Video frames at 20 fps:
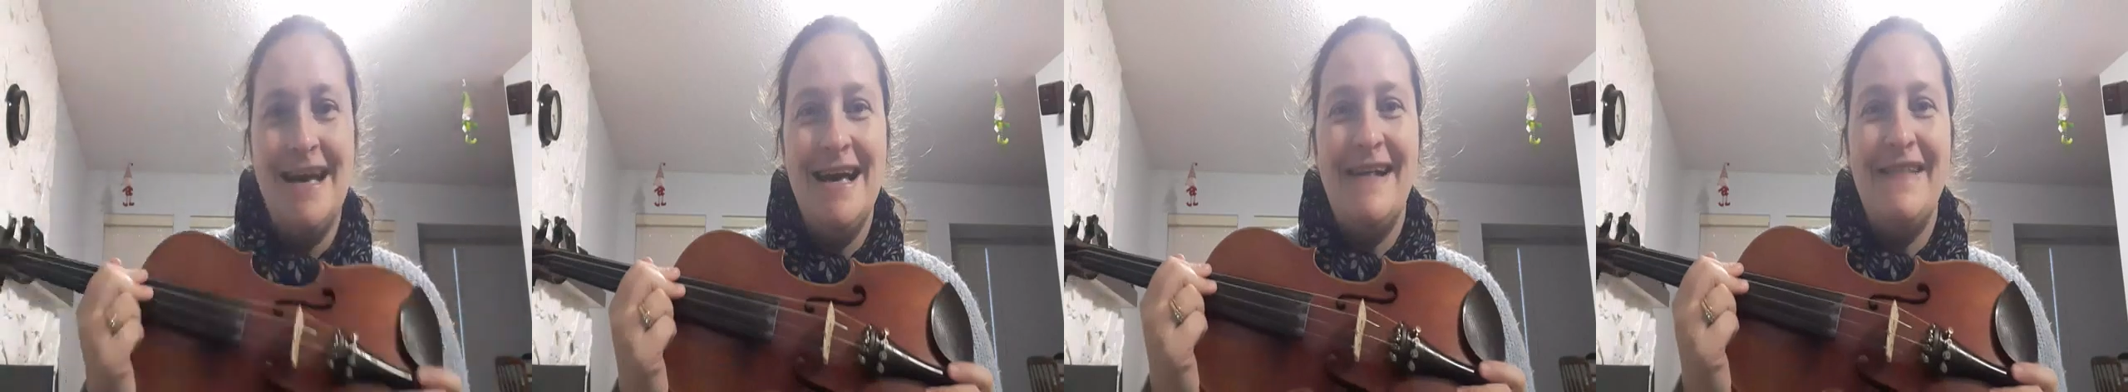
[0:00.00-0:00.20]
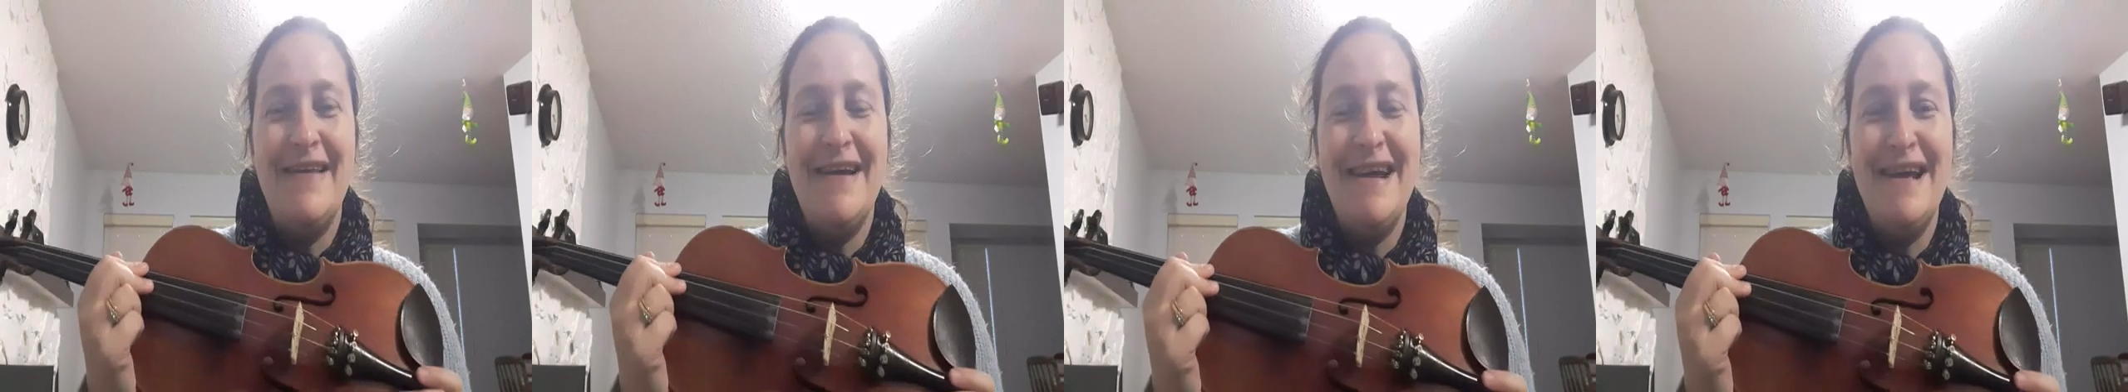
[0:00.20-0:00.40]

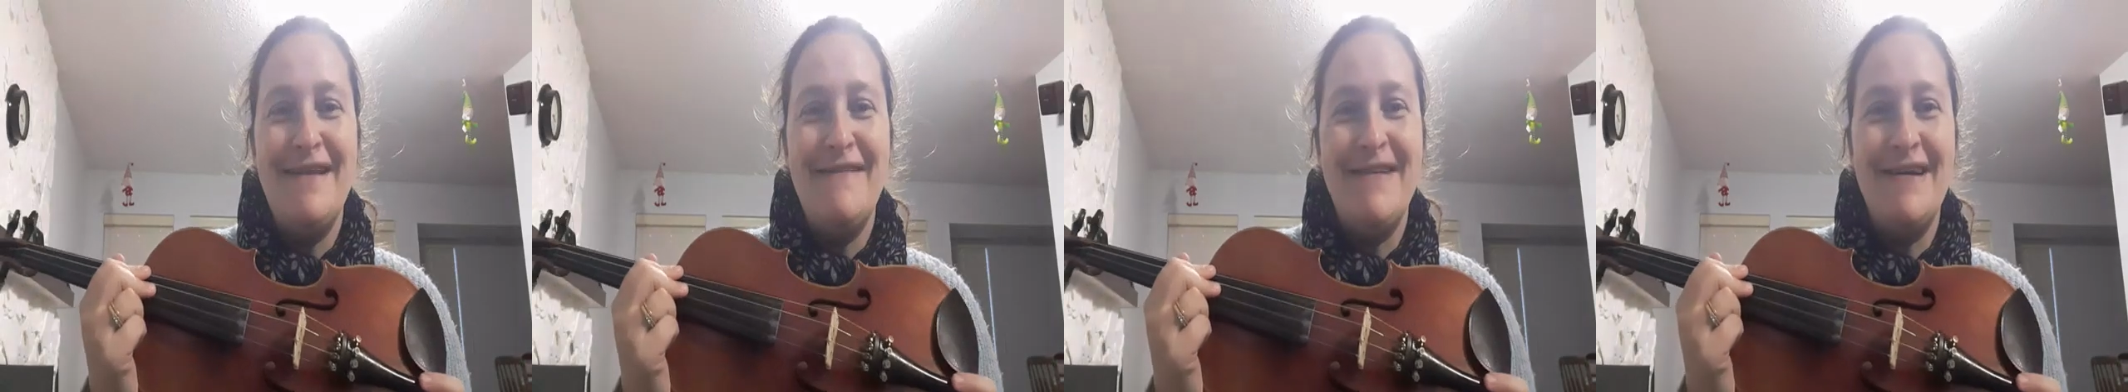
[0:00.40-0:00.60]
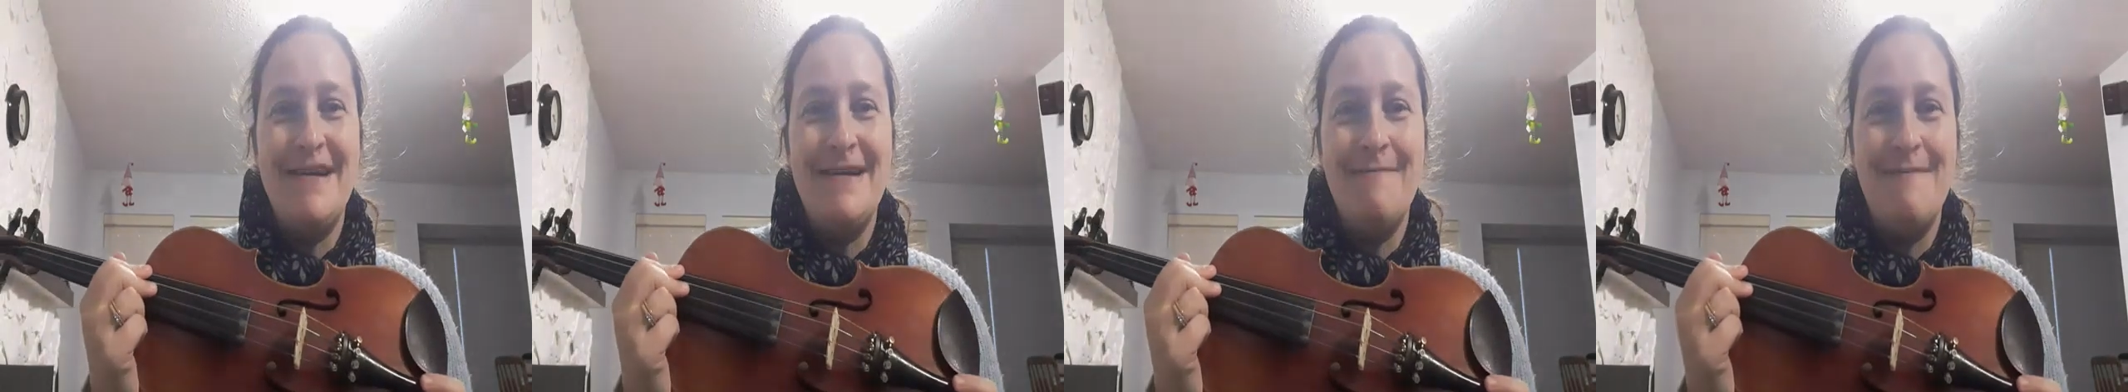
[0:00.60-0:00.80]
Thank you
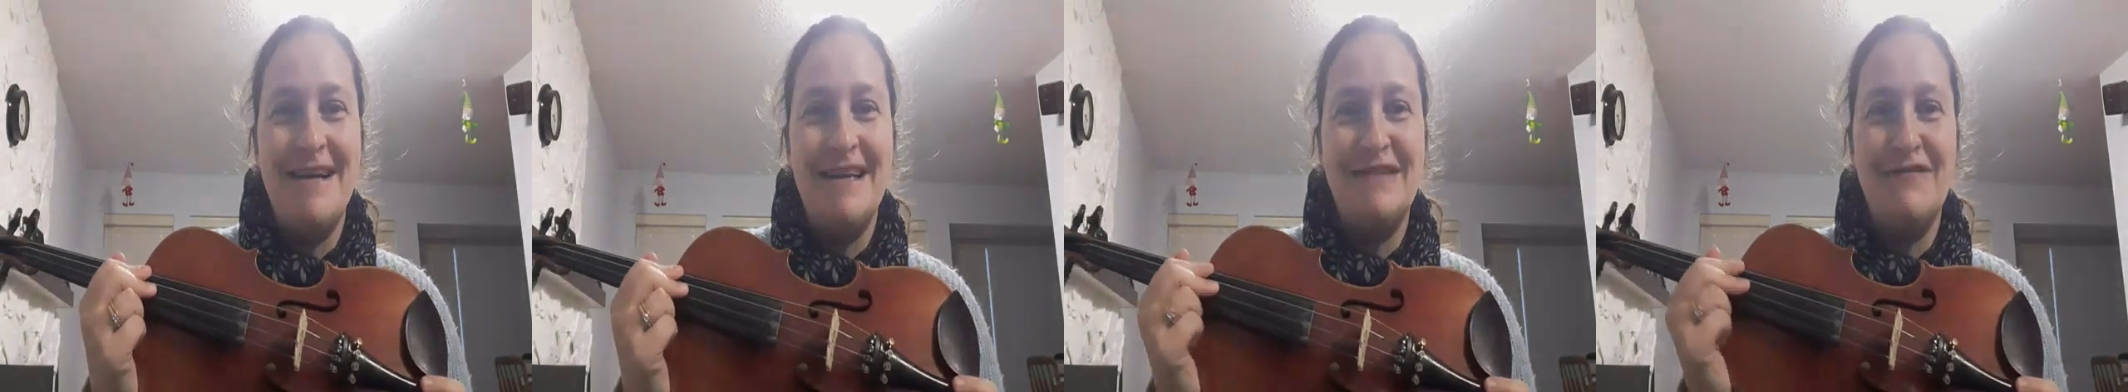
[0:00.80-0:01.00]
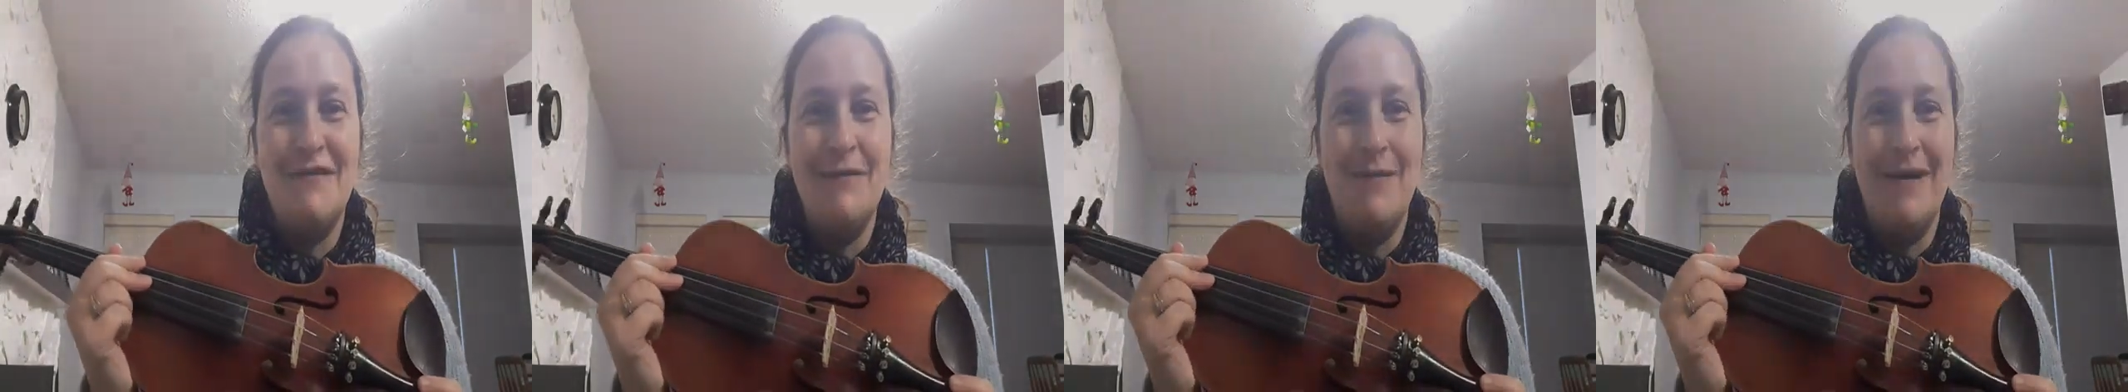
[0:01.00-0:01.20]
very
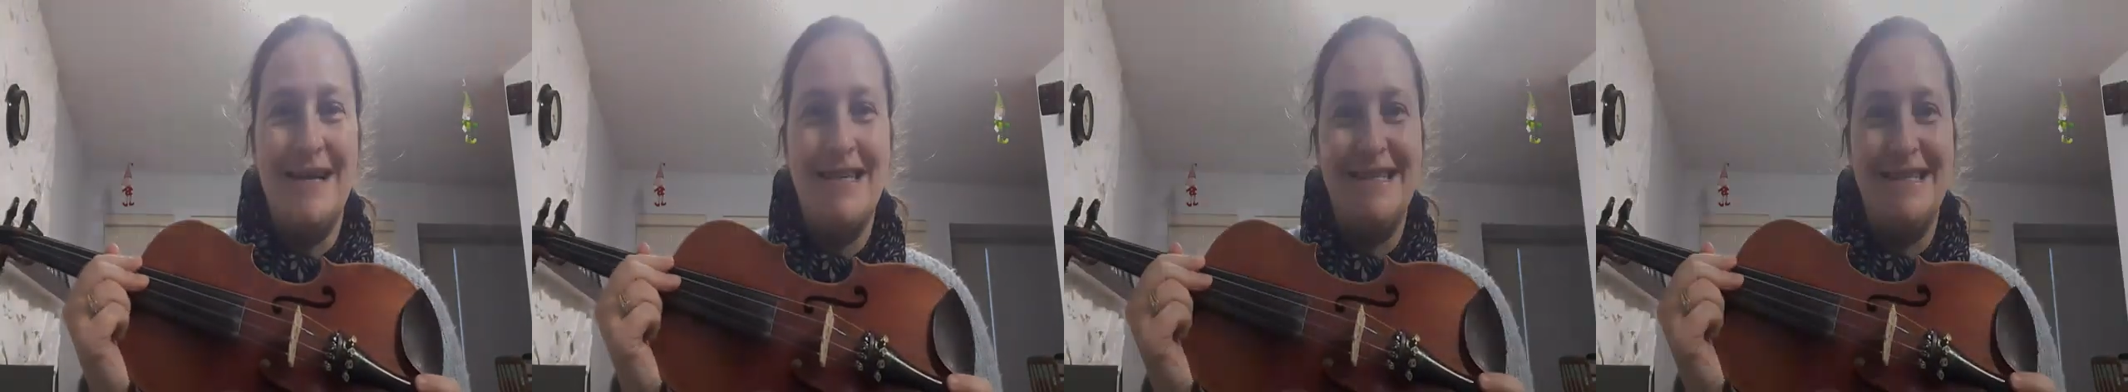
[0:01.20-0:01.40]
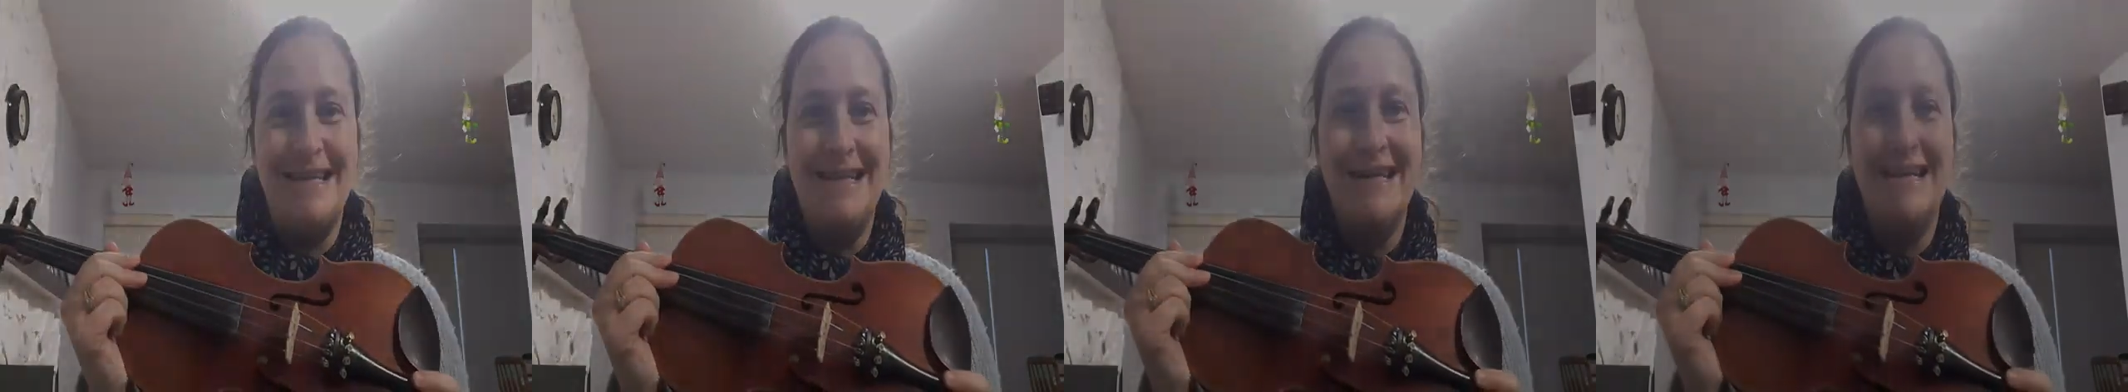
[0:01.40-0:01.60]
much for
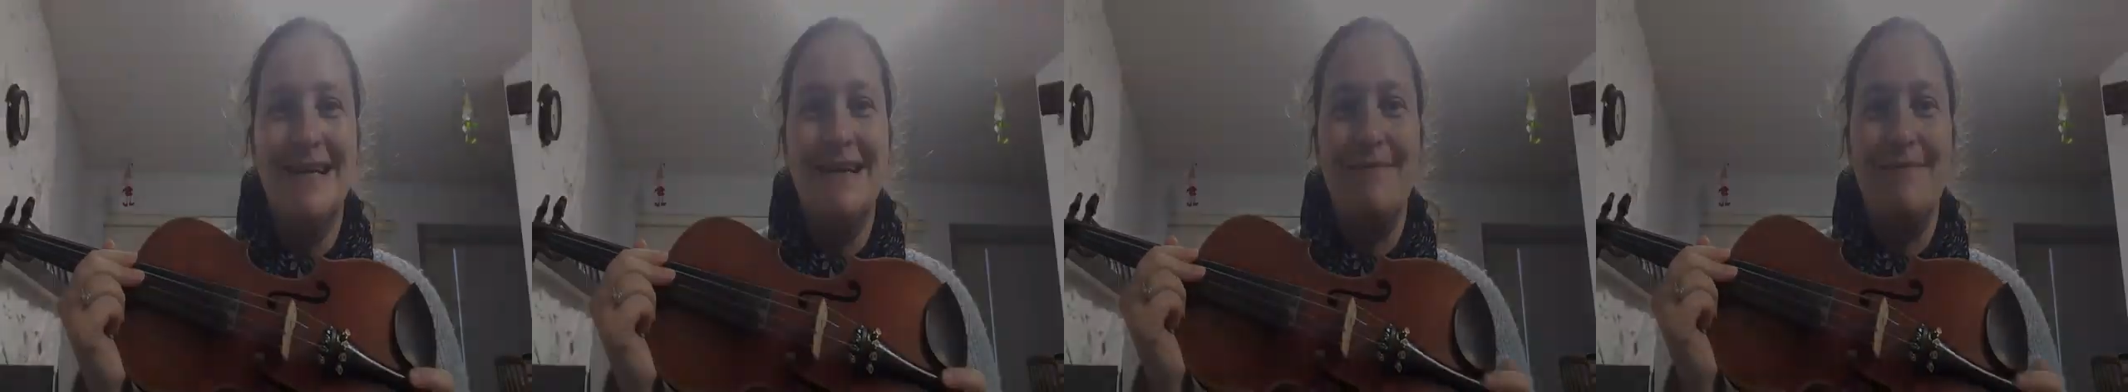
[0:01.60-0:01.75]
watching.